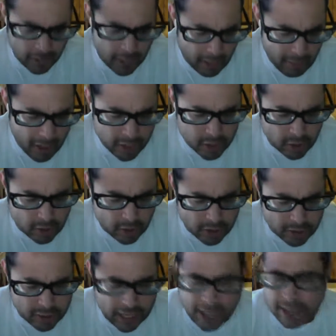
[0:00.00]
also
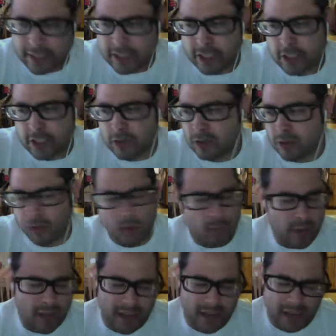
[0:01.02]
excited to, you know, we
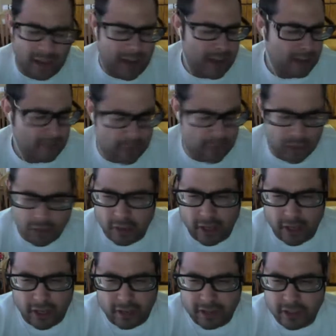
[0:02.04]
got a lot of good. We
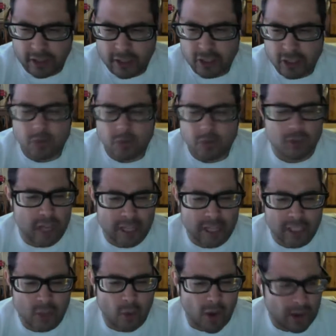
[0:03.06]
got the Suicide
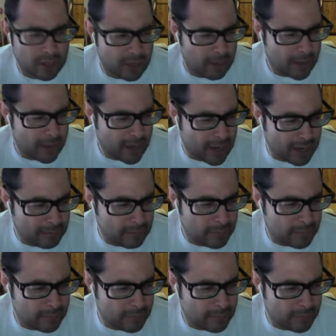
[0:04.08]
Squad coming up,